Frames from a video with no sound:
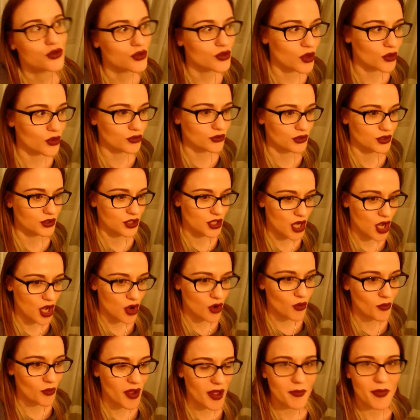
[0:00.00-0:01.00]
don't
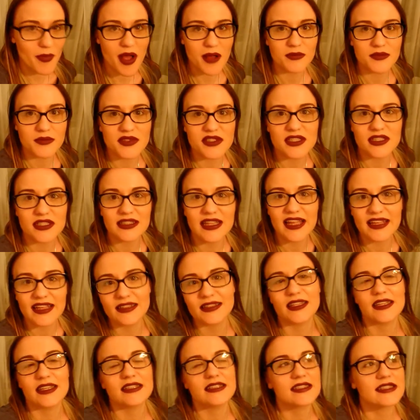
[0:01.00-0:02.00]
know, my mom's a
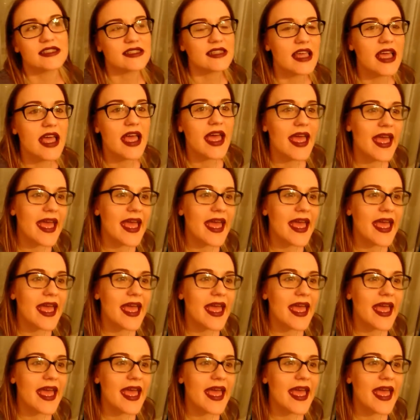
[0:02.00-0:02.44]
dentist.